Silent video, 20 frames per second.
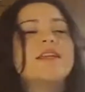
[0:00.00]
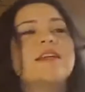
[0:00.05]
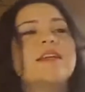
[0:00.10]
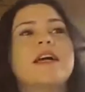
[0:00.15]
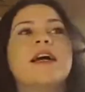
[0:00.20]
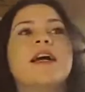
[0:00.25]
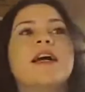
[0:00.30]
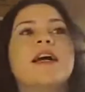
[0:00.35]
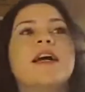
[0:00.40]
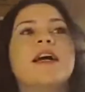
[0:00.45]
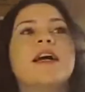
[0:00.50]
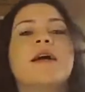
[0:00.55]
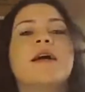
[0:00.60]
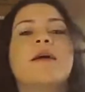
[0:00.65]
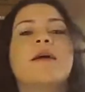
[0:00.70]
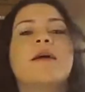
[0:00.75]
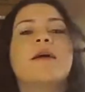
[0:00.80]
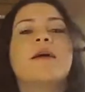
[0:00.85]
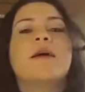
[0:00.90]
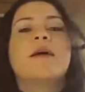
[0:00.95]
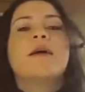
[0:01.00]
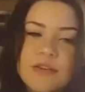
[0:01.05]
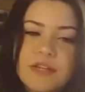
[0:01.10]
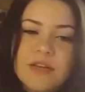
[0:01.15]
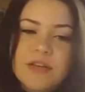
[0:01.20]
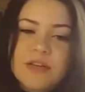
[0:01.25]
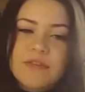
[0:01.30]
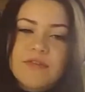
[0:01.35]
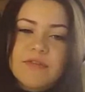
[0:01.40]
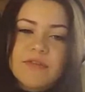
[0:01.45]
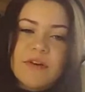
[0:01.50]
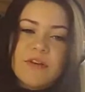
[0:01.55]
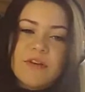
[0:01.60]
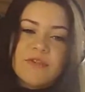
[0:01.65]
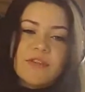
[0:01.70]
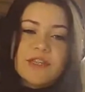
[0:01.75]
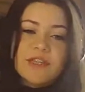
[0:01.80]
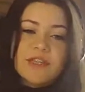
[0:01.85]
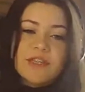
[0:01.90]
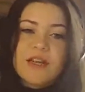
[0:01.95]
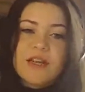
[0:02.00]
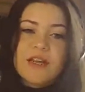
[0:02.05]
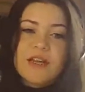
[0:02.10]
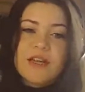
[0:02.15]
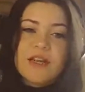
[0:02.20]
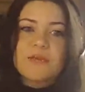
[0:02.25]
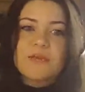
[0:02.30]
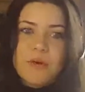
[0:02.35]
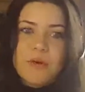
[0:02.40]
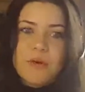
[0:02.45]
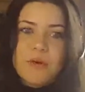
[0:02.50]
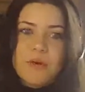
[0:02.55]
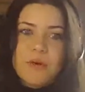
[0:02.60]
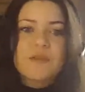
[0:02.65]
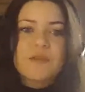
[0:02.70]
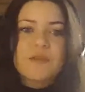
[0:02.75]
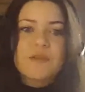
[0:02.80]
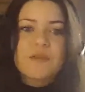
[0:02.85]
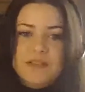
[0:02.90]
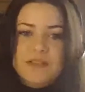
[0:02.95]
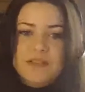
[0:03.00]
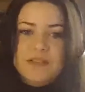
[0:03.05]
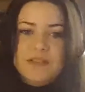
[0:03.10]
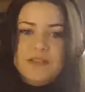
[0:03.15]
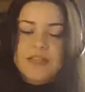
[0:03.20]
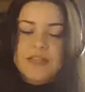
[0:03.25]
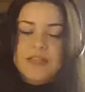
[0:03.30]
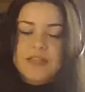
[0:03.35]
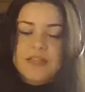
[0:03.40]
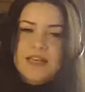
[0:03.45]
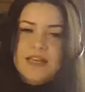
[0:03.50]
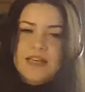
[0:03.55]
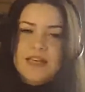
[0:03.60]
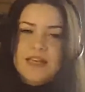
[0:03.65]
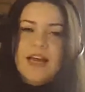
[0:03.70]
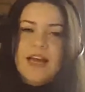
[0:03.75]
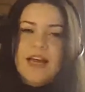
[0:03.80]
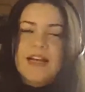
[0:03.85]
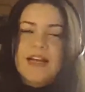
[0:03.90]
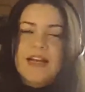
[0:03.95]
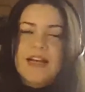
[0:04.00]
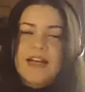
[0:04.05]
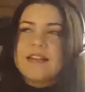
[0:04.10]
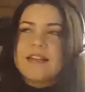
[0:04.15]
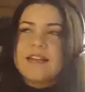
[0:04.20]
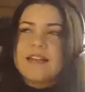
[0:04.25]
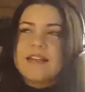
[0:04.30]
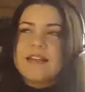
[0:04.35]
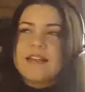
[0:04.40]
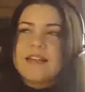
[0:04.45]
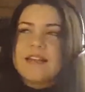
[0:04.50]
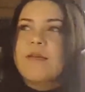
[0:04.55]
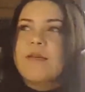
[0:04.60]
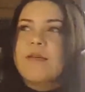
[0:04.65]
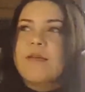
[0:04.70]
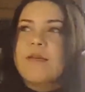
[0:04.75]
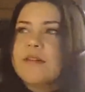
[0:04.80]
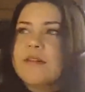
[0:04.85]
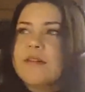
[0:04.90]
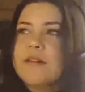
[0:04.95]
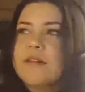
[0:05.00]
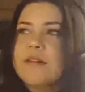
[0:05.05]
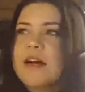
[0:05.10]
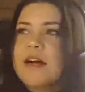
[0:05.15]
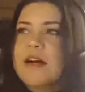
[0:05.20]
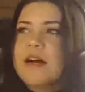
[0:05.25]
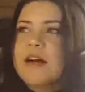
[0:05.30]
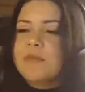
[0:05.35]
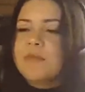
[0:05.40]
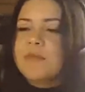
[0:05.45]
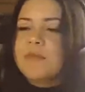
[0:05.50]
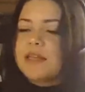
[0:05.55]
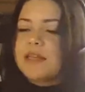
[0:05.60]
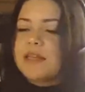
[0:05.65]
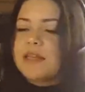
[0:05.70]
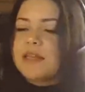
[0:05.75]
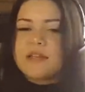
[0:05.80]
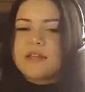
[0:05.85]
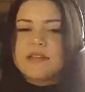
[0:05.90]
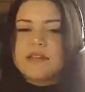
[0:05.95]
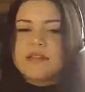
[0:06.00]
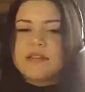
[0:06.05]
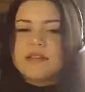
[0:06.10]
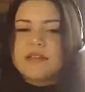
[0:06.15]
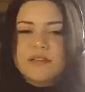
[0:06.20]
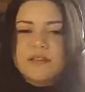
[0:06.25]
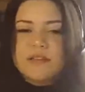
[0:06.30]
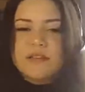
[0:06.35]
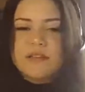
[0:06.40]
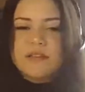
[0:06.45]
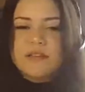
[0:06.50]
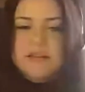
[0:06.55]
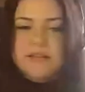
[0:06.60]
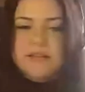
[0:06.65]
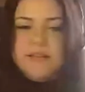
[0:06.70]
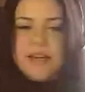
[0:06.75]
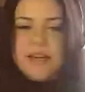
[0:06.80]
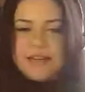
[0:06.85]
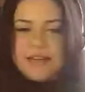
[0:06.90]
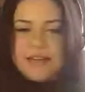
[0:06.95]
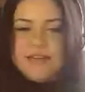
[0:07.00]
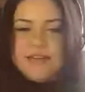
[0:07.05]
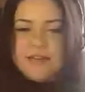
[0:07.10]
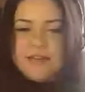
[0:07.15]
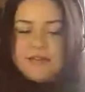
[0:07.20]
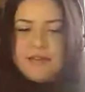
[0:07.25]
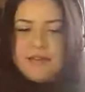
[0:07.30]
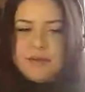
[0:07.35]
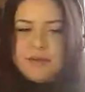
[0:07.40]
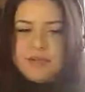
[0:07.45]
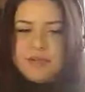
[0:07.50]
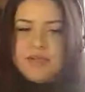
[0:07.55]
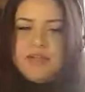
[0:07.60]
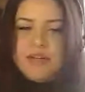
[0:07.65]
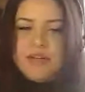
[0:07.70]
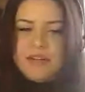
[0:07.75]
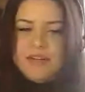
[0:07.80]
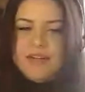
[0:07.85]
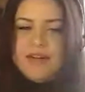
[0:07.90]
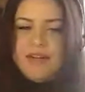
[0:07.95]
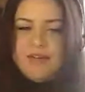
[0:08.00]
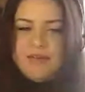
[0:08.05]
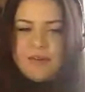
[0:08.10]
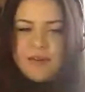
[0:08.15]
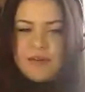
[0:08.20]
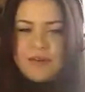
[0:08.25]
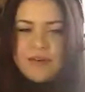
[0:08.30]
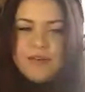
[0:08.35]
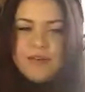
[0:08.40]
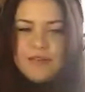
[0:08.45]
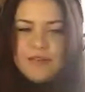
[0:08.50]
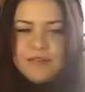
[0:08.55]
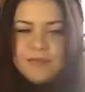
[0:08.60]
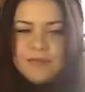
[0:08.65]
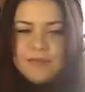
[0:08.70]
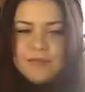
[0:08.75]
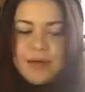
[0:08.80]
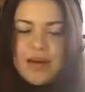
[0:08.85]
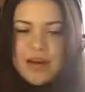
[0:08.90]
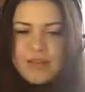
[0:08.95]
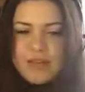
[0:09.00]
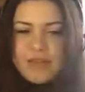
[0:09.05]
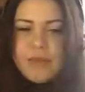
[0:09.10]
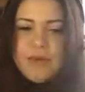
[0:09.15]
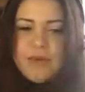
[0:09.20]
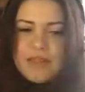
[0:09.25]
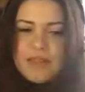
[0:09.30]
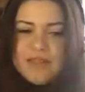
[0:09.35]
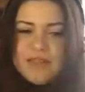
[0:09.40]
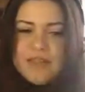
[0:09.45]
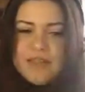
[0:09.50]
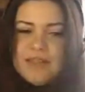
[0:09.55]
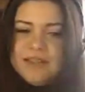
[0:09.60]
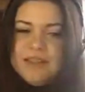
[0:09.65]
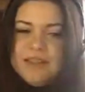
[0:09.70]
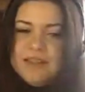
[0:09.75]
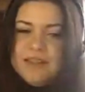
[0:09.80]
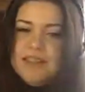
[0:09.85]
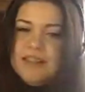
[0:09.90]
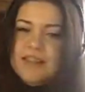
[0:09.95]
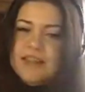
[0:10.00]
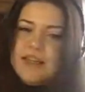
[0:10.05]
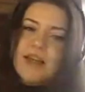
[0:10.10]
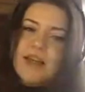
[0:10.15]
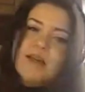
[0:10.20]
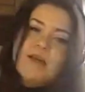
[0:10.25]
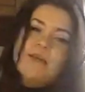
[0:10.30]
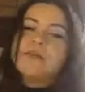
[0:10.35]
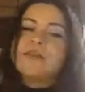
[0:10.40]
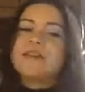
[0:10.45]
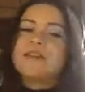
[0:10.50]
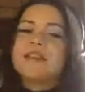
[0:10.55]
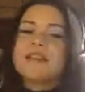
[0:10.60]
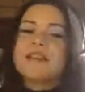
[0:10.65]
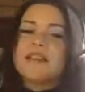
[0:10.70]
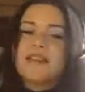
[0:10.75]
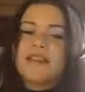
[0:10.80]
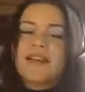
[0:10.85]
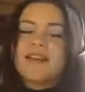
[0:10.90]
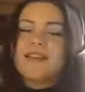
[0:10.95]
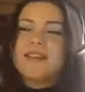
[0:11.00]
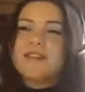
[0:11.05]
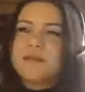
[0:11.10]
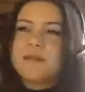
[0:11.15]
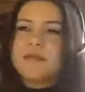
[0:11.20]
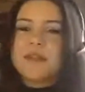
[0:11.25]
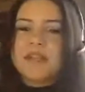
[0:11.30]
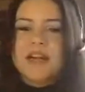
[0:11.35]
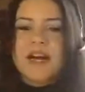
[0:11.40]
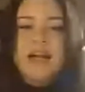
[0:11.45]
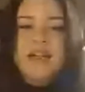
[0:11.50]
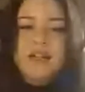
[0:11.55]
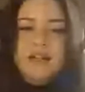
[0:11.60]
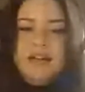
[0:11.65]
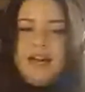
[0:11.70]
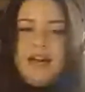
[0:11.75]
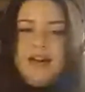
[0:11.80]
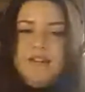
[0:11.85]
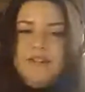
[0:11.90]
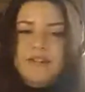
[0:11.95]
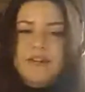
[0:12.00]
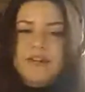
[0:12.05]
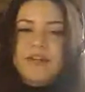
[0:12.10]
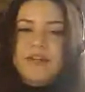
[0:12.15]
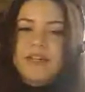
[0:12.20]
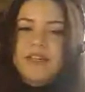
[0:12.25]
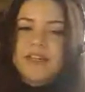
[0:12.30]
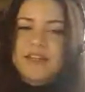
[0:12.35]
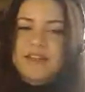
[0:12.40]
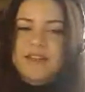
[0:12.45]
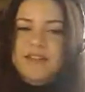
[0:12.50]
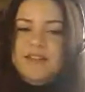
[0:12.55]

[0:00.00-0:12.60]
And something I was looking for this year was more responsibility. And now I'm like the person that the finance and commercial contact for part of the business. So that's something I look after, and